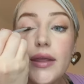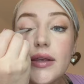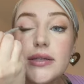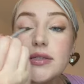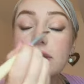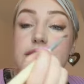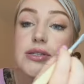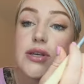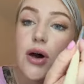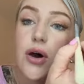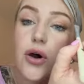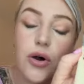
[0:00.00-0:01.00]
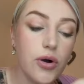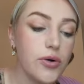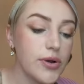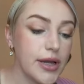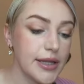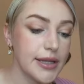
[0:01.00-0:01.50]

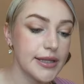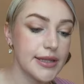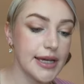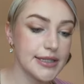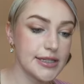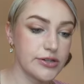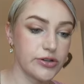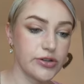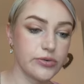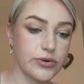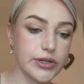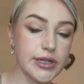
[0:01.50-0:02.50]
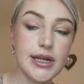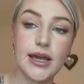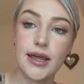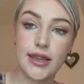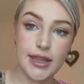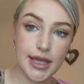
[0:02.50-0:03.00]
So that's another one.
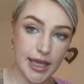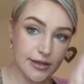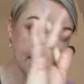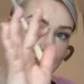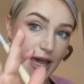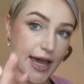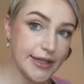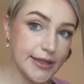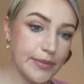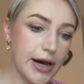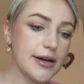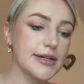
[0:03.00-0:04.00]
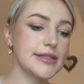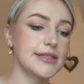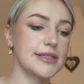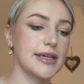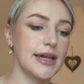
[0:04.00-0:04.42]
Think outside the box.